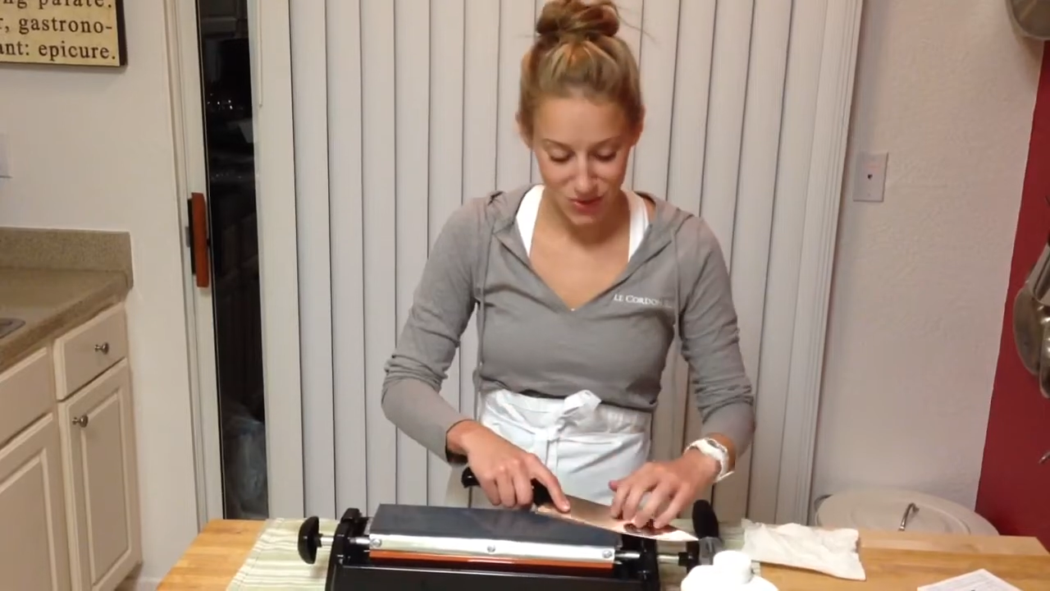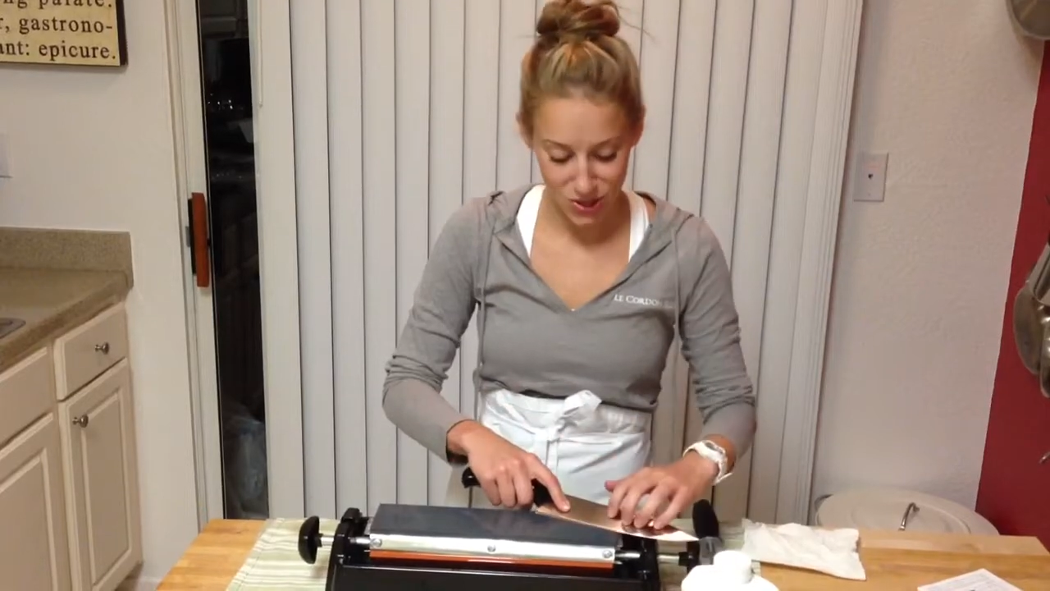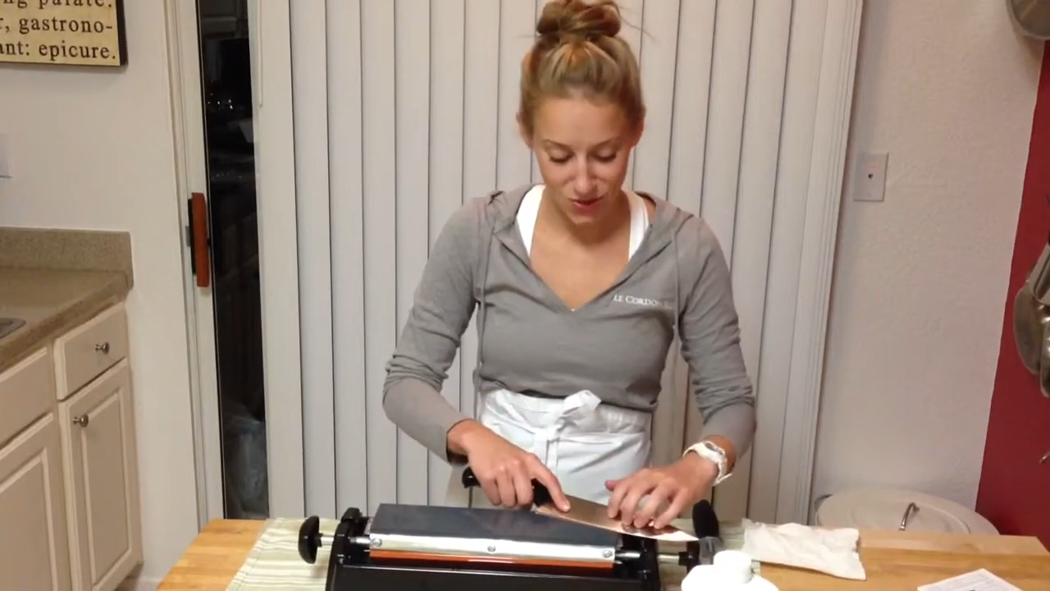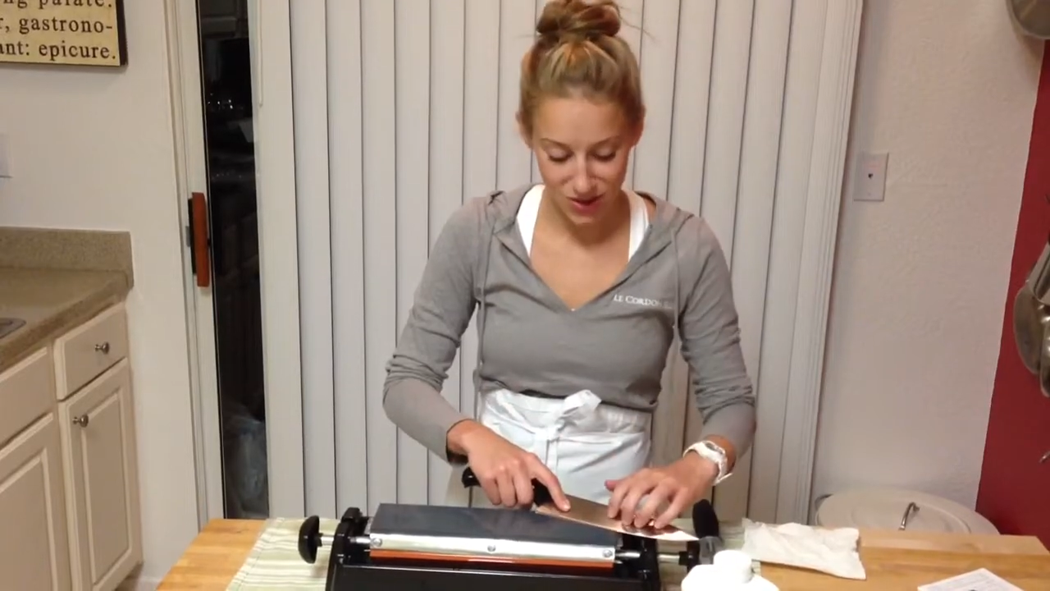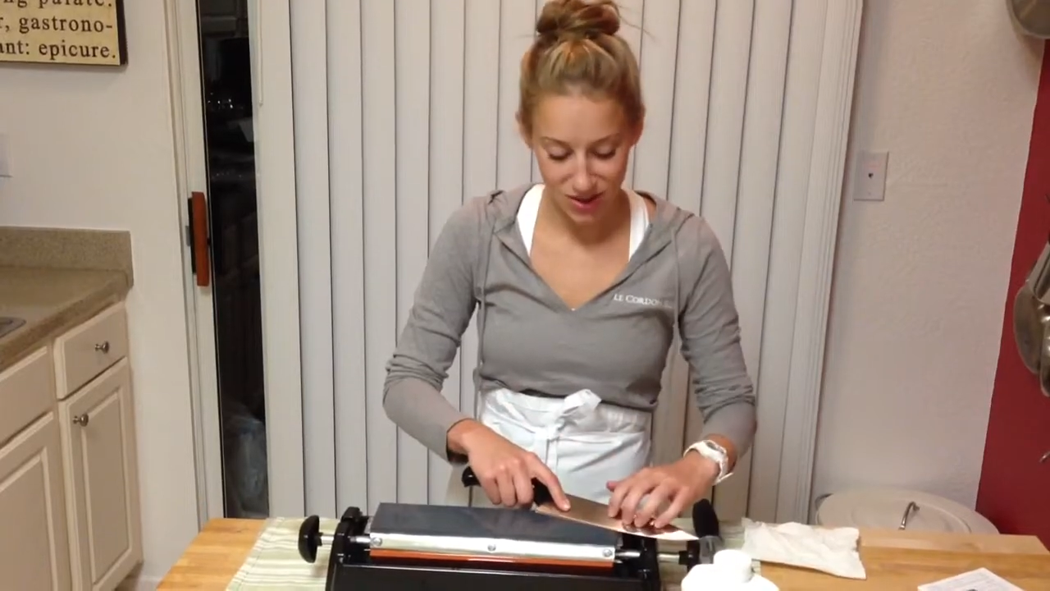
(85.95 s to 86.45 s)

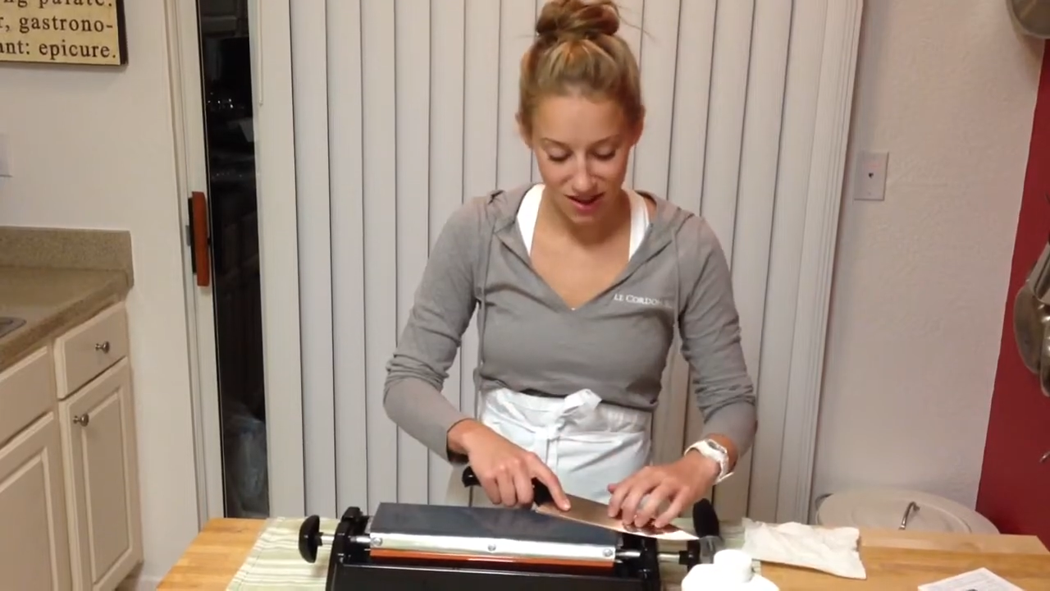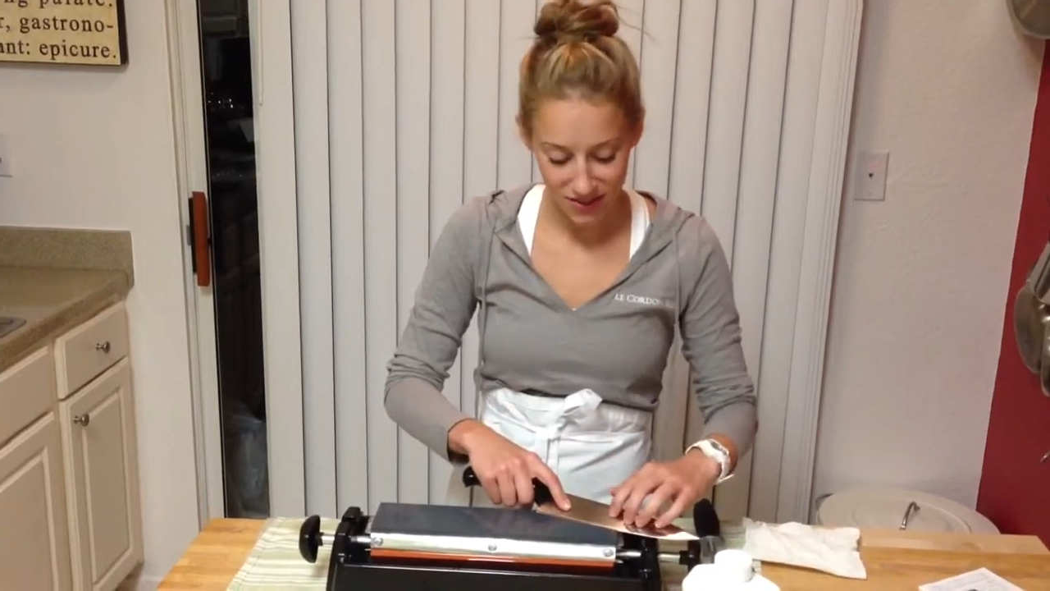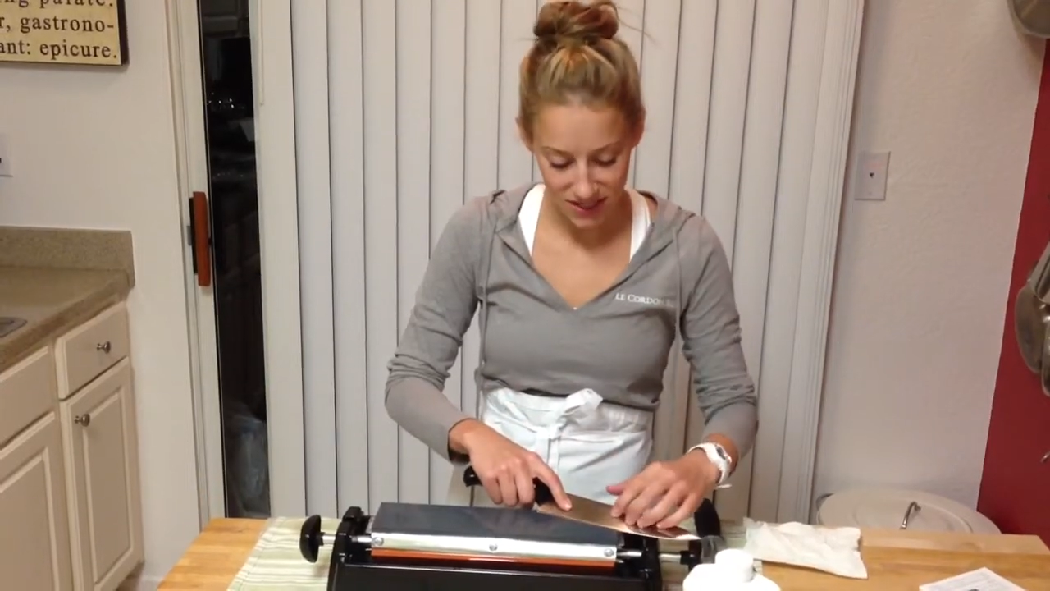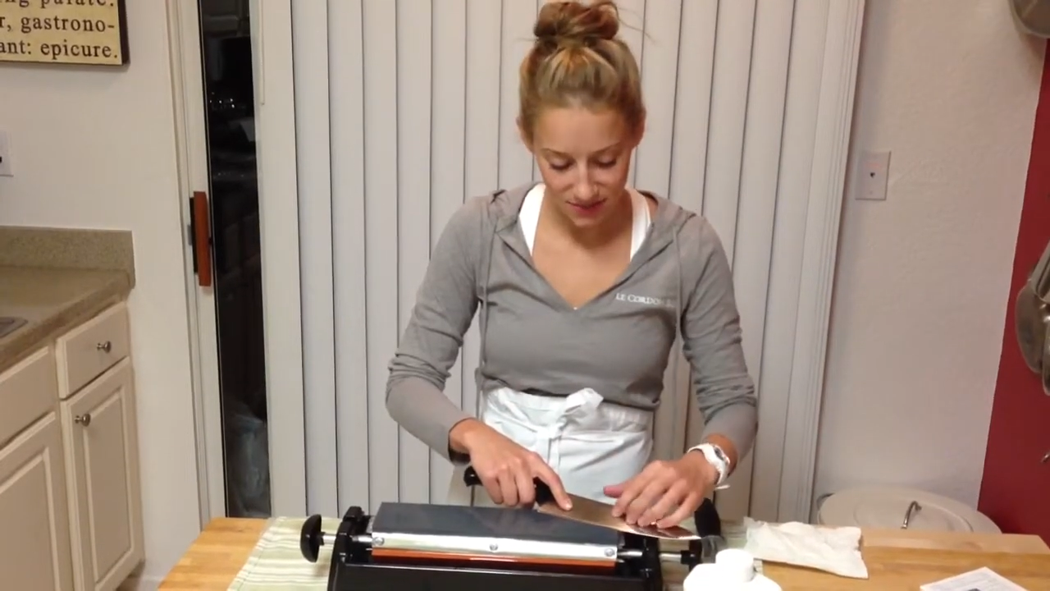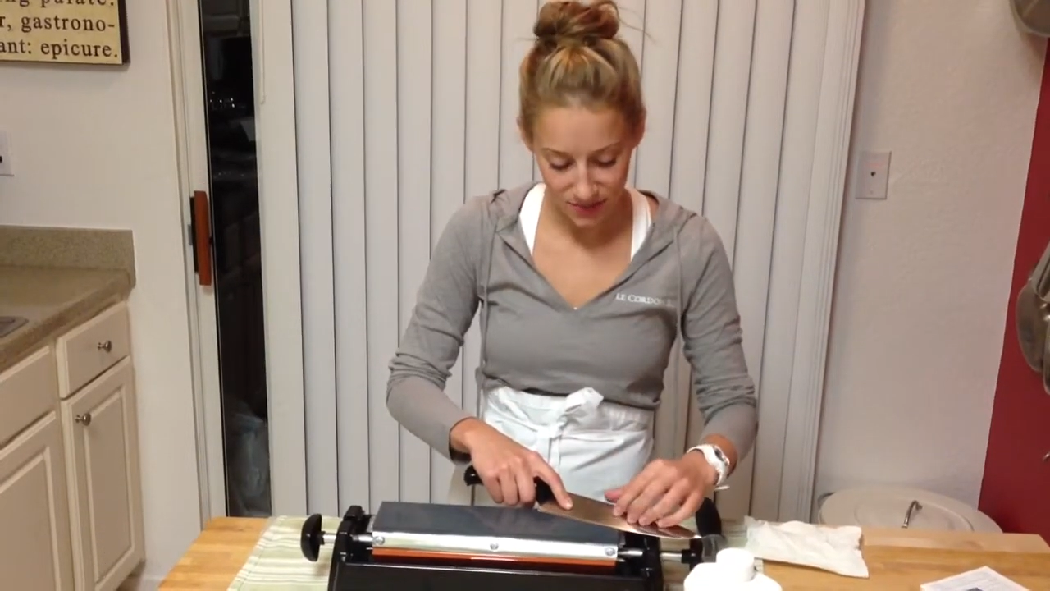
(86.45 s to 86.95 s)
pushing with your
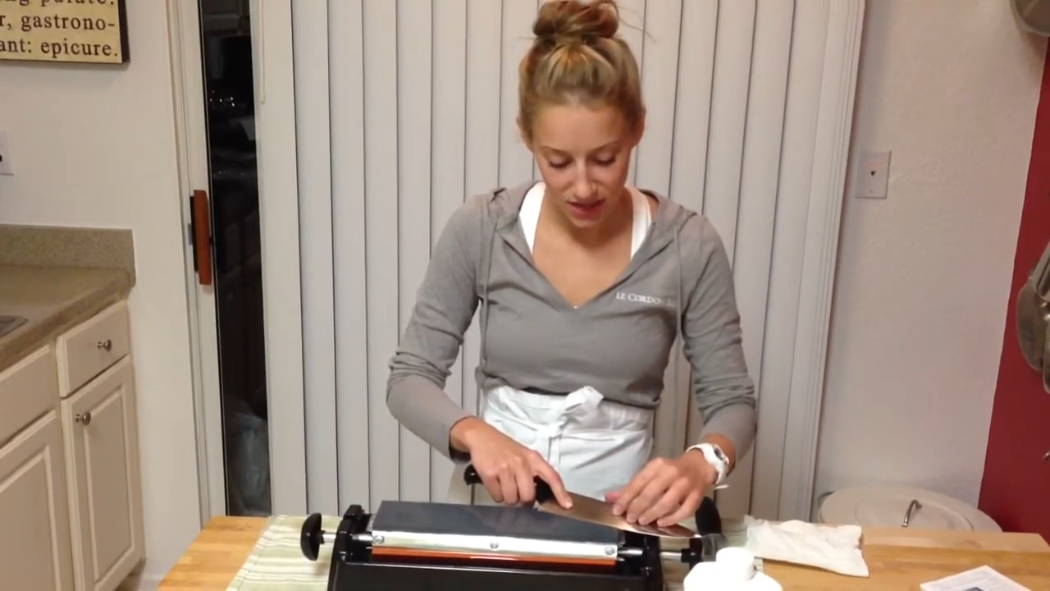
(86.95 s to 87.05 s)
left,